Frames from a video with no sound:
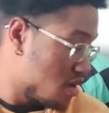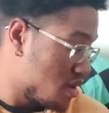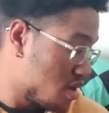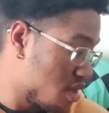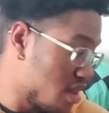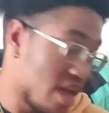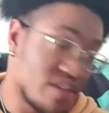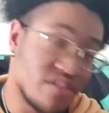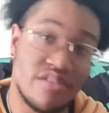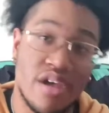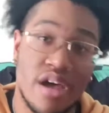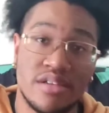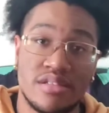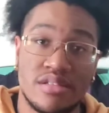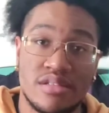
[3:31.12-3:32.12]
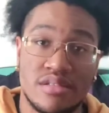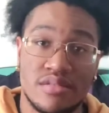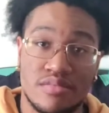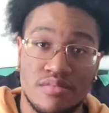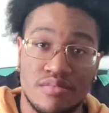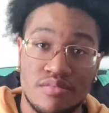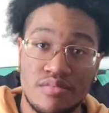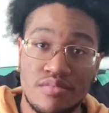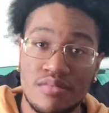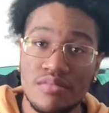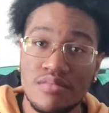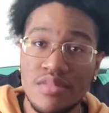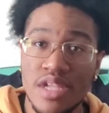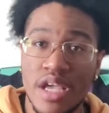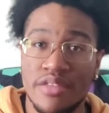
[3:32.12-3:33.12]
collects dust
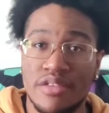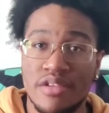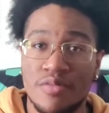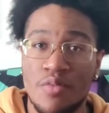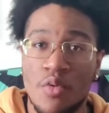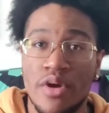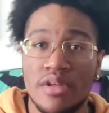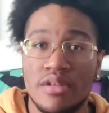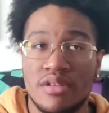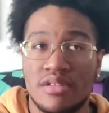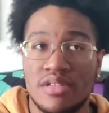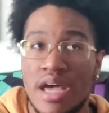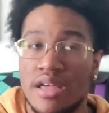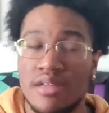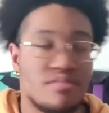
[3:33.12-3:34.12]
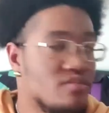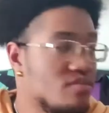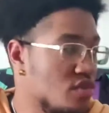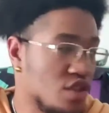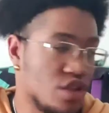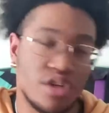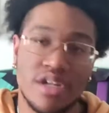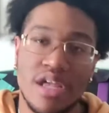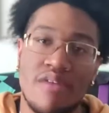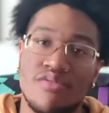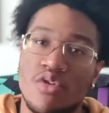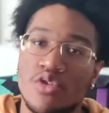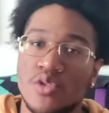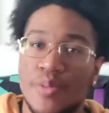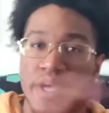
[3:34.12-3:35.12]
at this point because I literally have
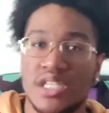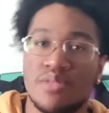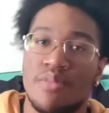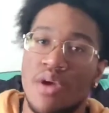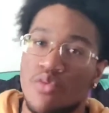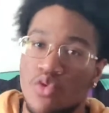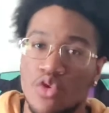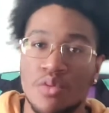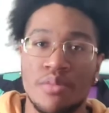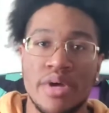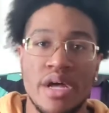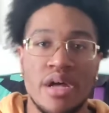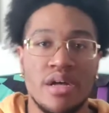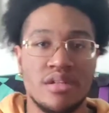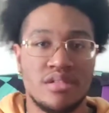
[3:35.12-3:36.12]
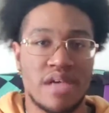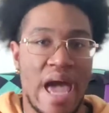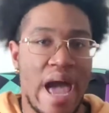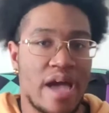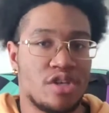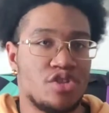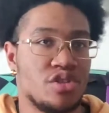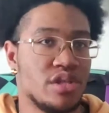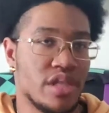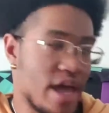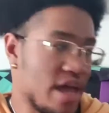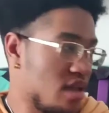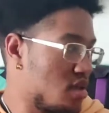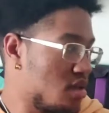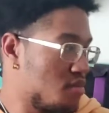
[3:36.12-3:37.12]
no space in my room to actually
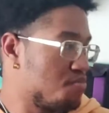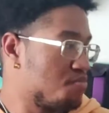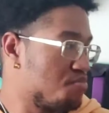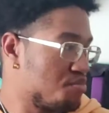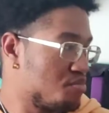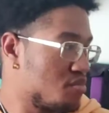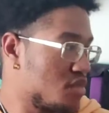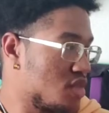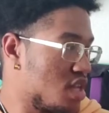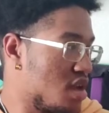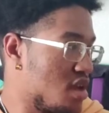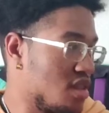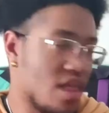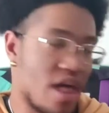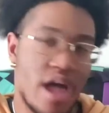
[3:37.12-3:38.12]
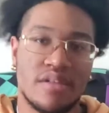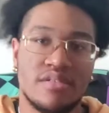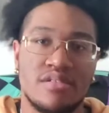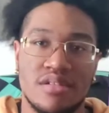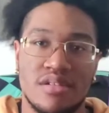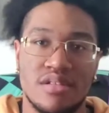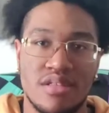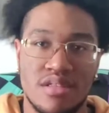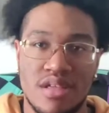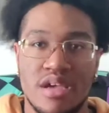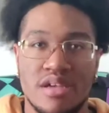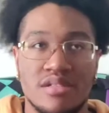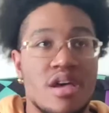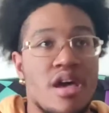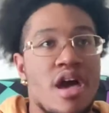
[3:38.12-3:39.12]
collect
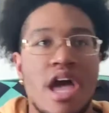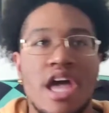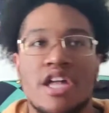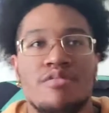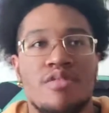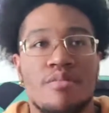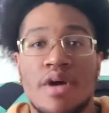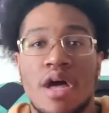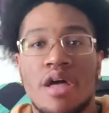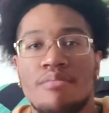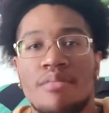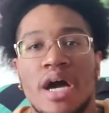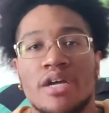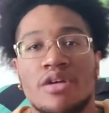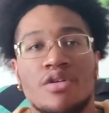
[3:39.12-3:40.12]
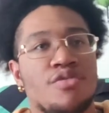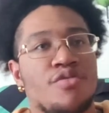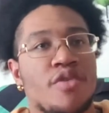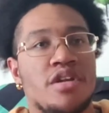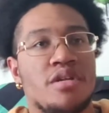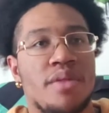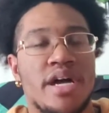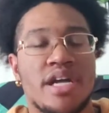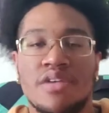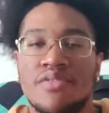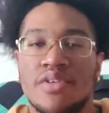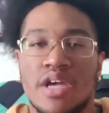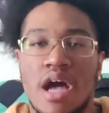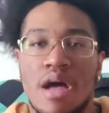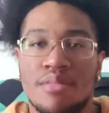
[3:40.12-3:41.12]
things. And my good friend of mine
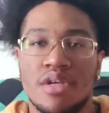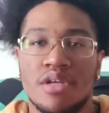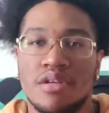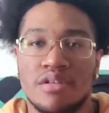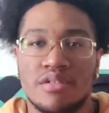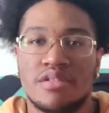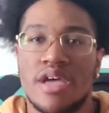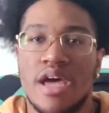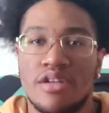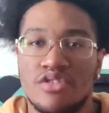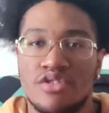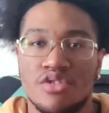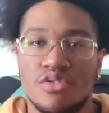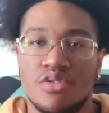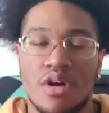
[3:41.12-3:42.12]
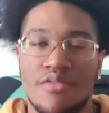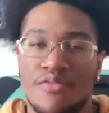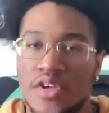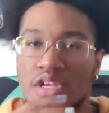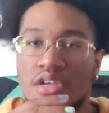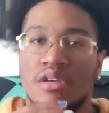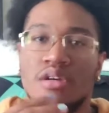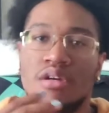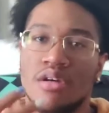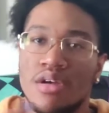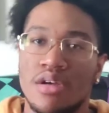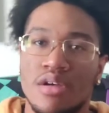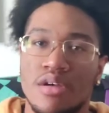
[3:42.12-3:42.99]
even got me a figure